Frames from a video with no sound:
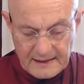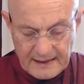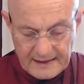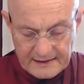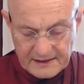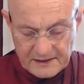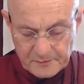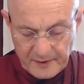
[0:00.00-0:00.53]

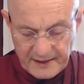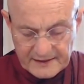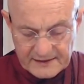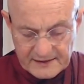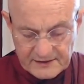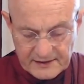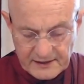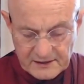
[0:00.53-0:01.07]
and his
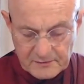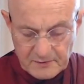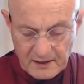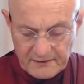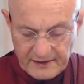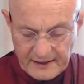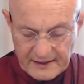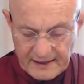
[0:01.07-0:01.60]
practice is
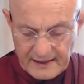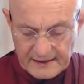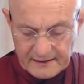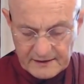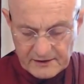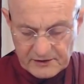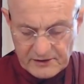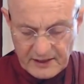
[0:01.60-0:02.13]
loving
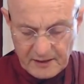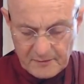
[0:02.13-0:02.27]
kindness. He